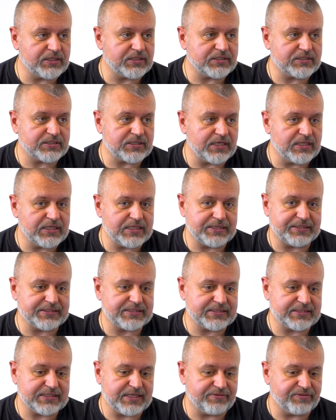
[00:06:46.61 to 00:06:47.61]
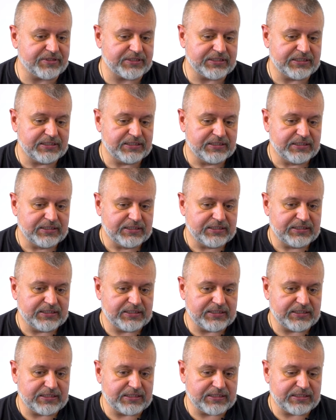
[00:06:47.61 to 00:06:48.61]
is, and it is never
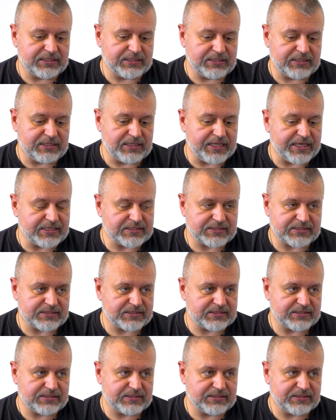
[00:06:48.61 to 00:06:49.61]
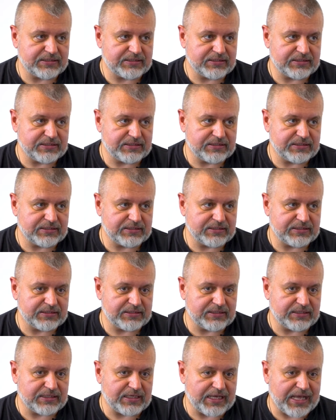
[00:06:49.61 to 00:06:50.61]
less
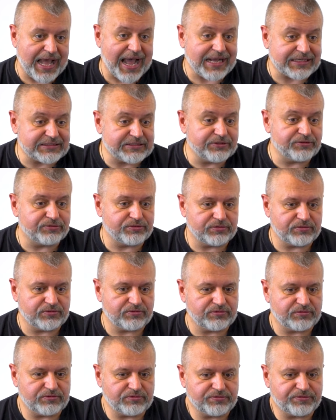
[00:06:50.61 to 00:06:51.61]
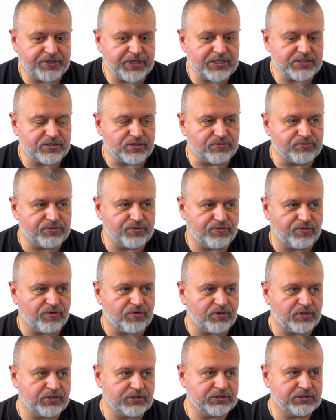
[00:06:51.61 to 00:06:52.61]
active phase of the
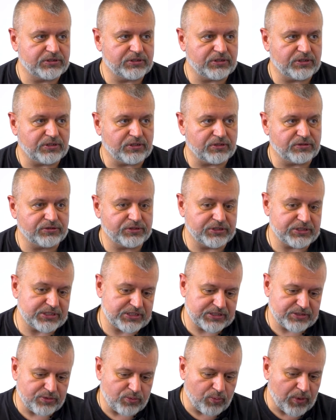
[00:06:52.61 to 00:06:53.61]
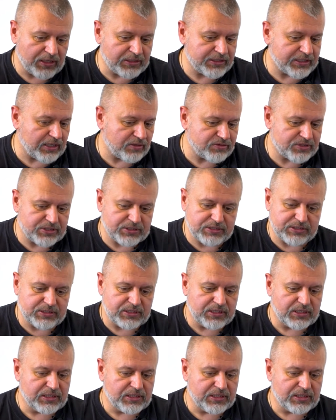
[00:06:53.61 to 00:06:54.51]
war on this 1,000